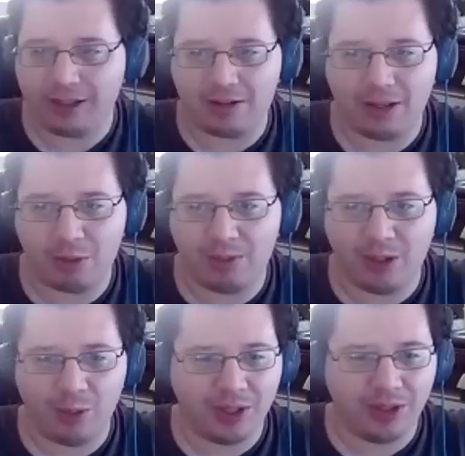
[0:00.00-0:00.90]
sleep
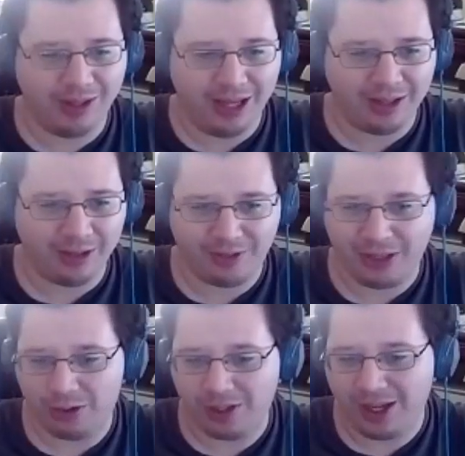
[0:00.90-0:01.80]
spell will end
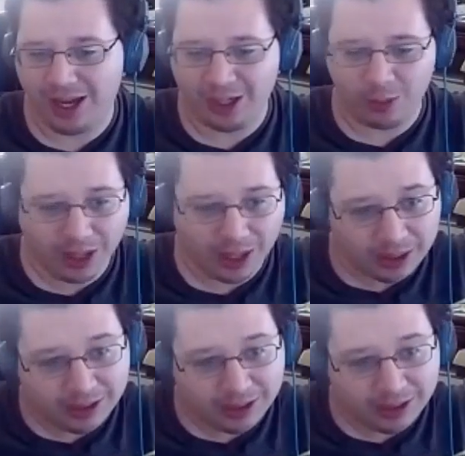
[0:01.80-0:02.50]
eventually anyway.